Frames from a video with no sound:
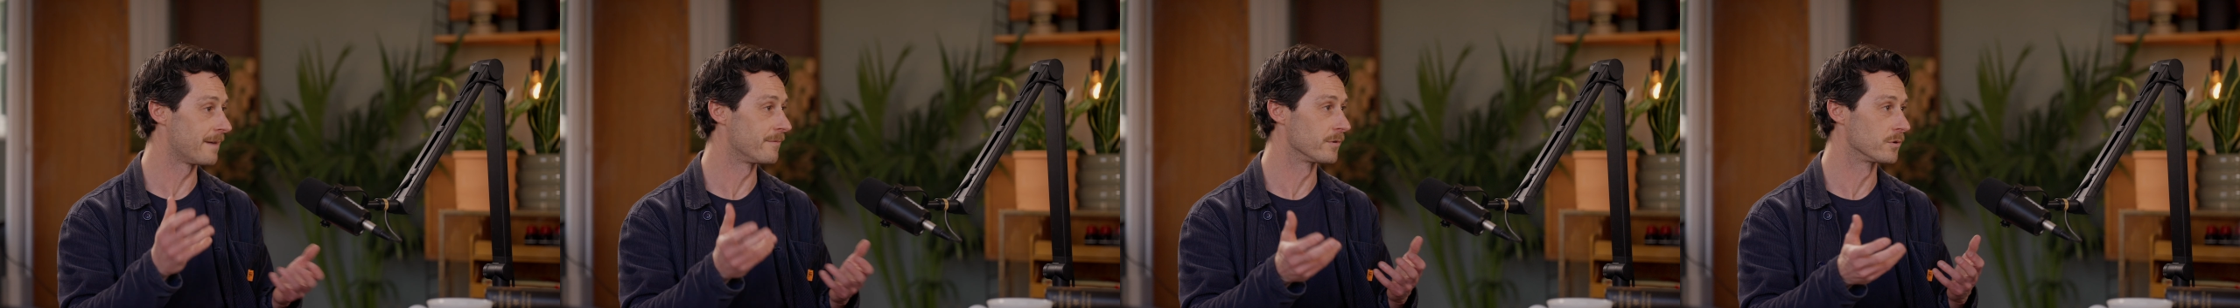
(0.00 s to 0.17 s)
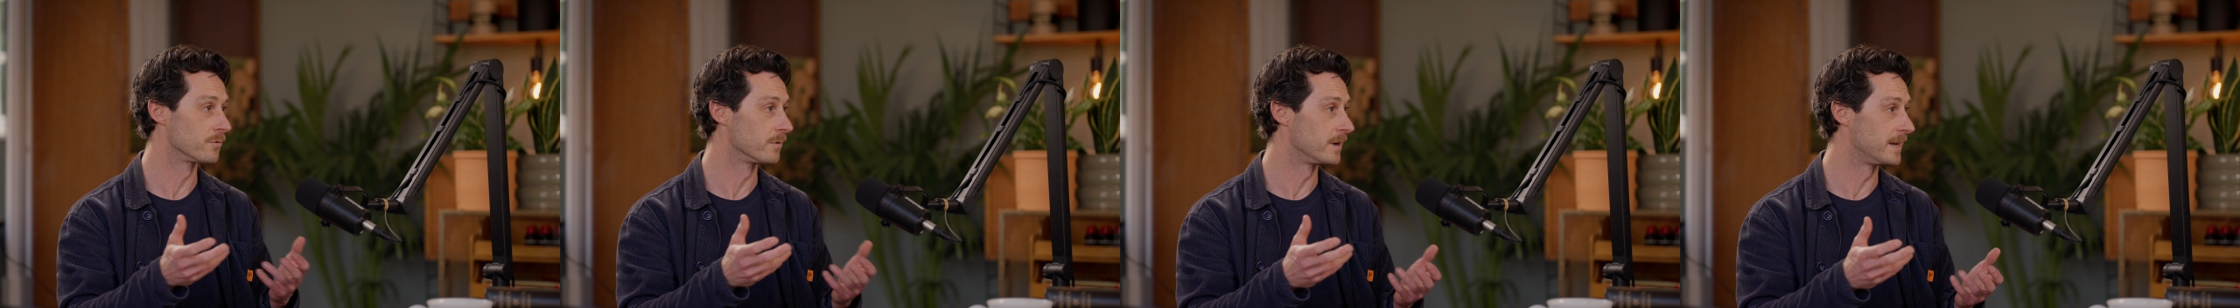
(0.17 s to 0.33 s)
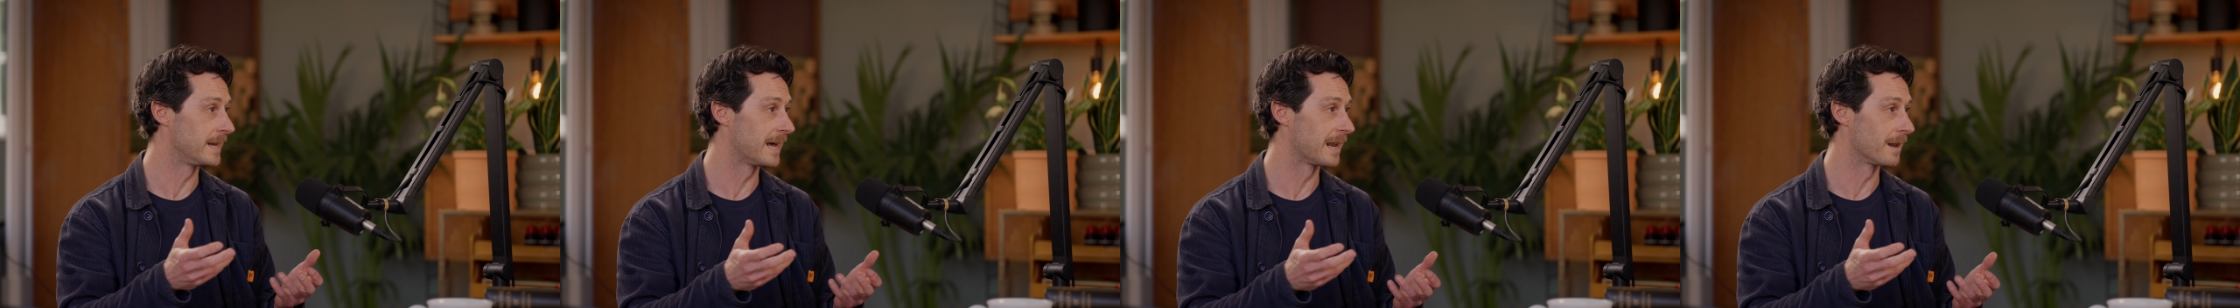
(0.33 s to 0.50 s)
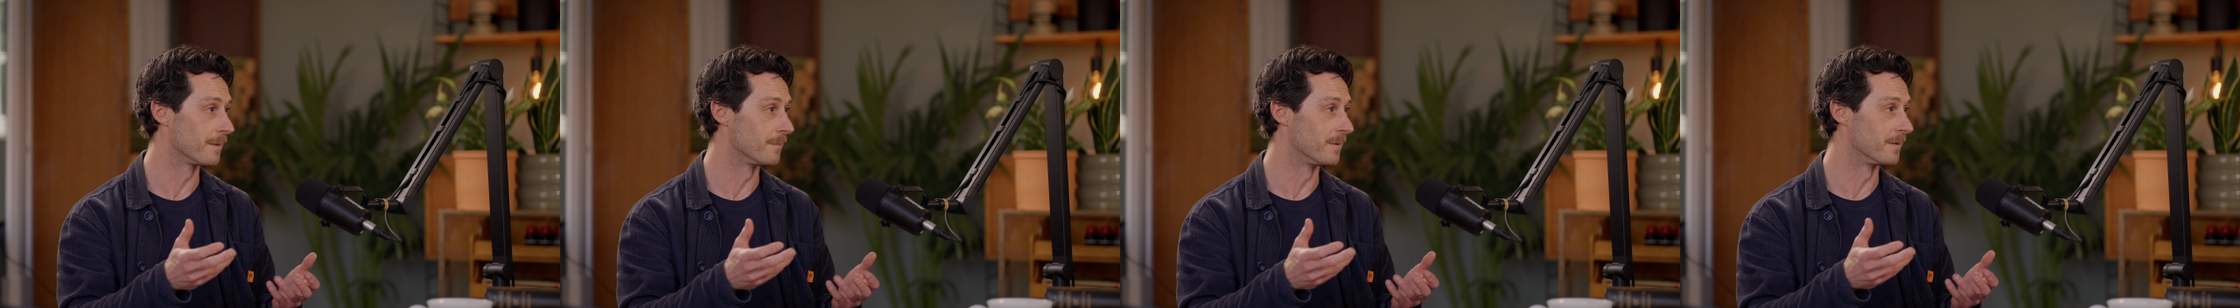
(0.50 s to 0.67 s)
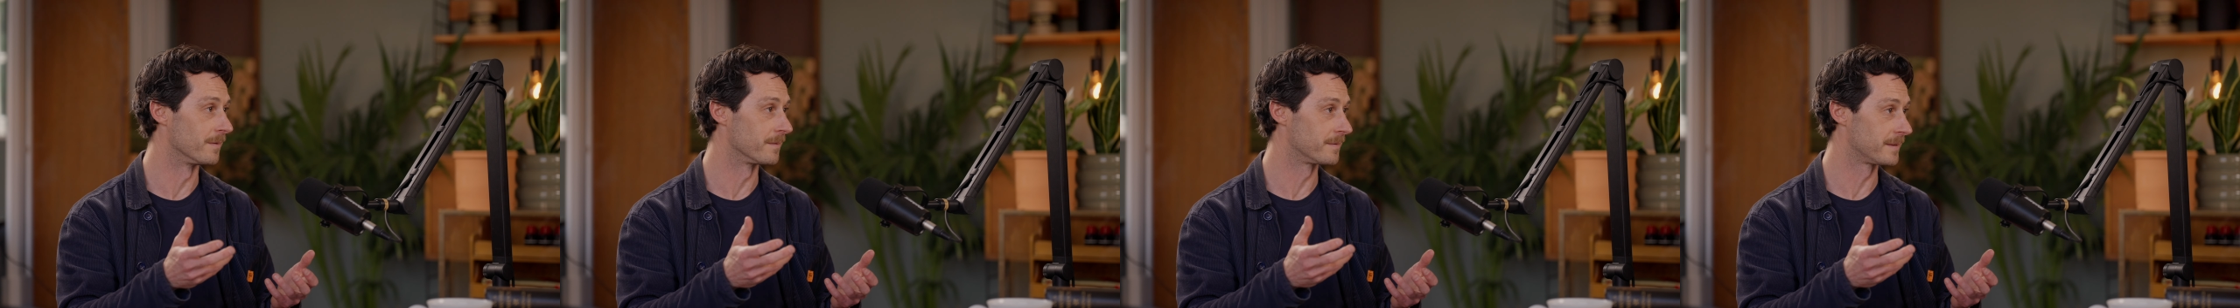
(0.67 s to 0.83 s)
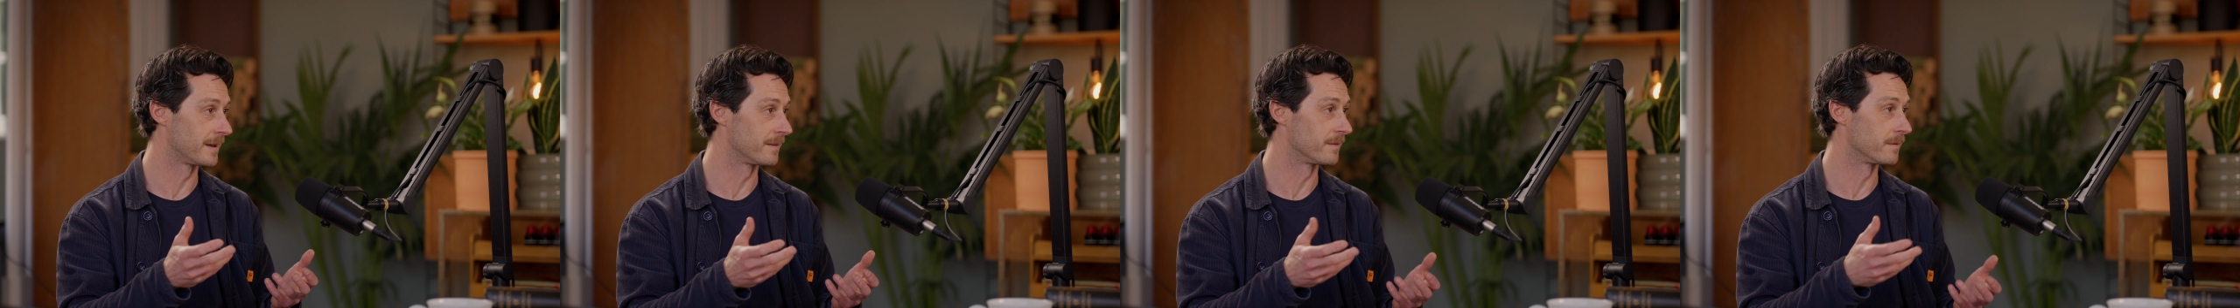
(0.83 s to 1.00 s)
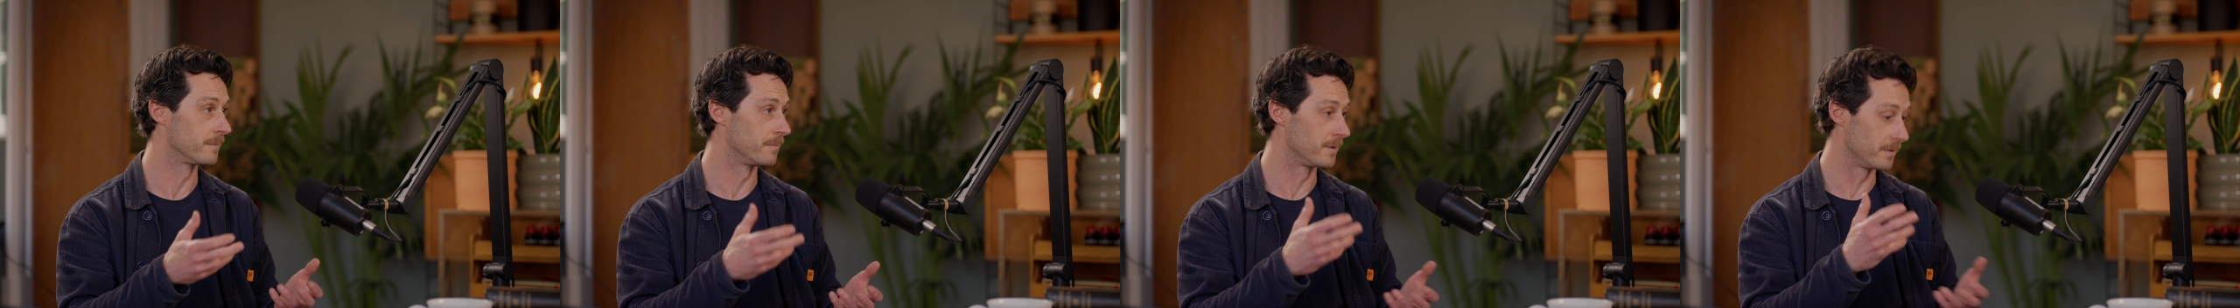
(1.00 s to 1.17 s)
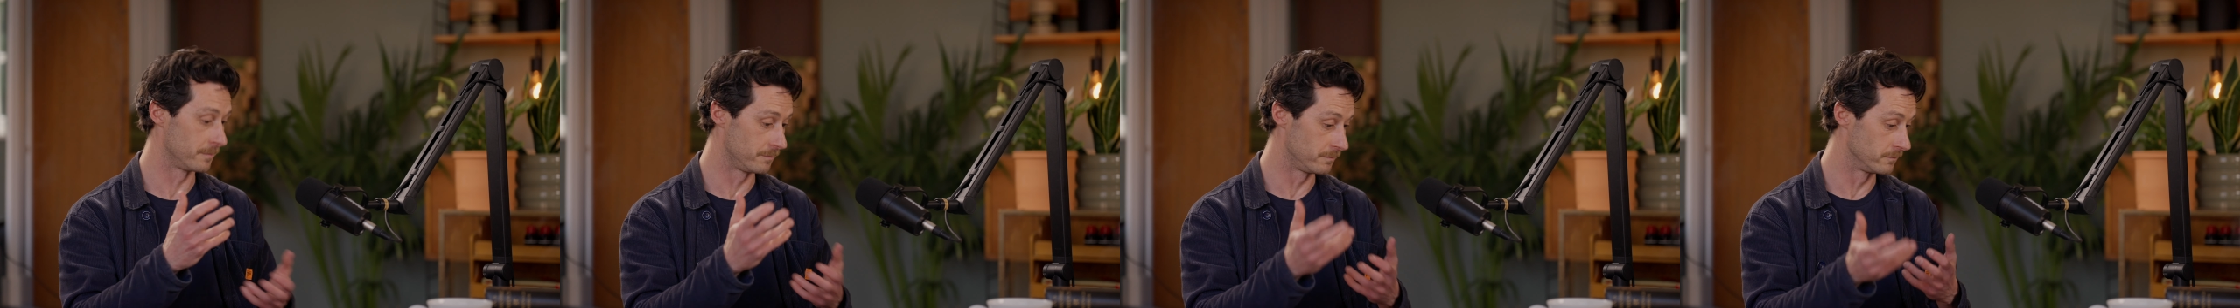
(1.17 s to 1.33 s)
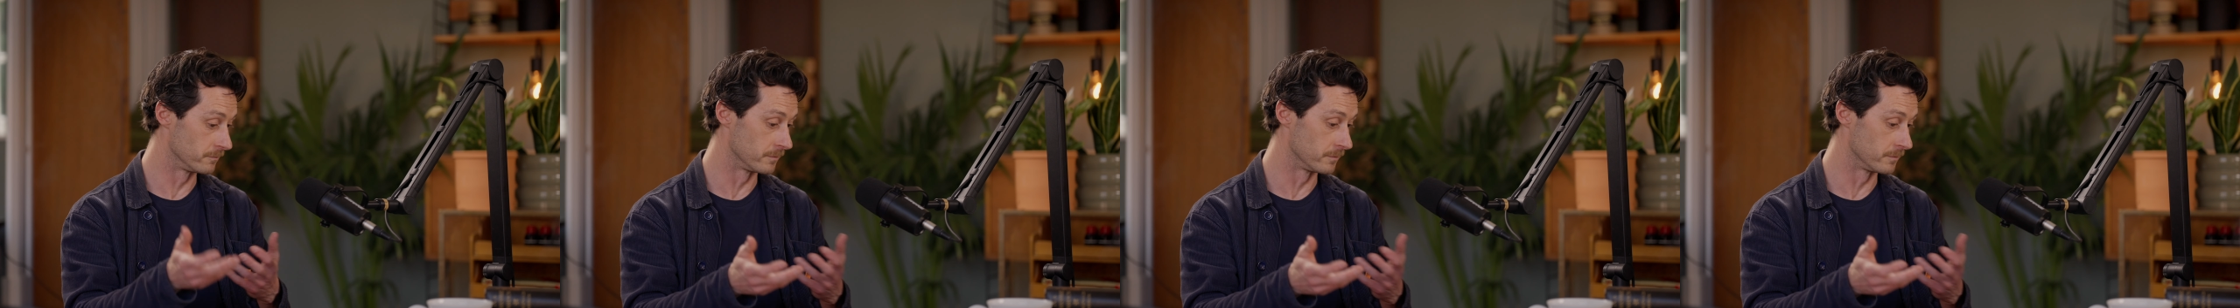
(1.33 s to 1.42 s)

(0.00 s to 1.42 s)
Evergreen elements tend to be